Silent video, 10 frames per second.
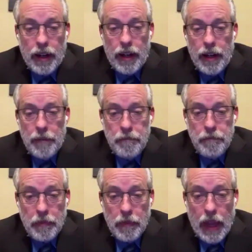
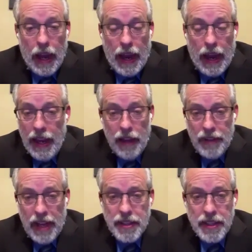I have
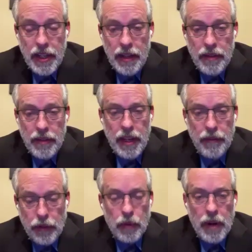not seen
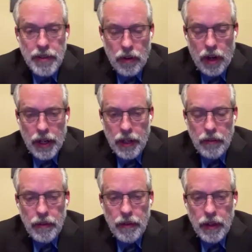the forensic
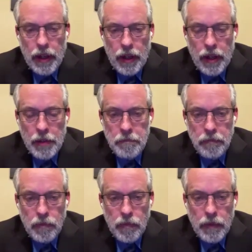audit.
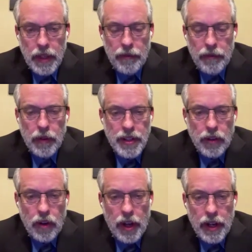The
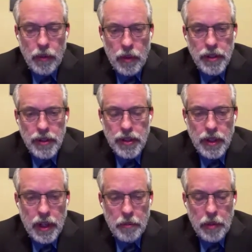forensic audit was
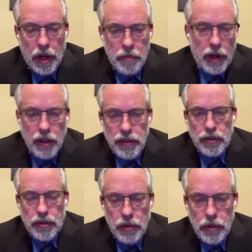part and
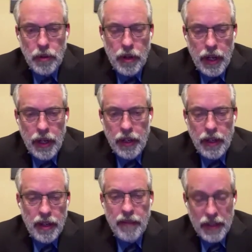parcel to
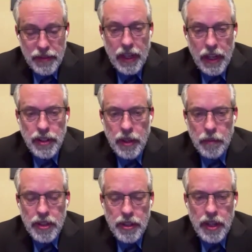an investigation
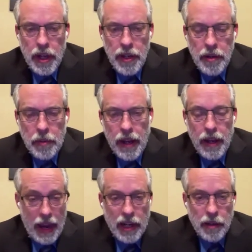that was done
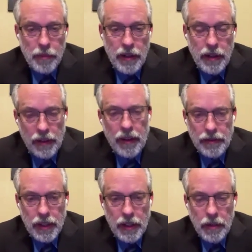by Ackerman
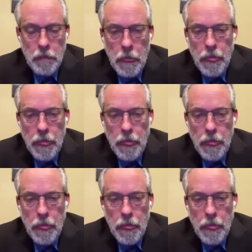LLC.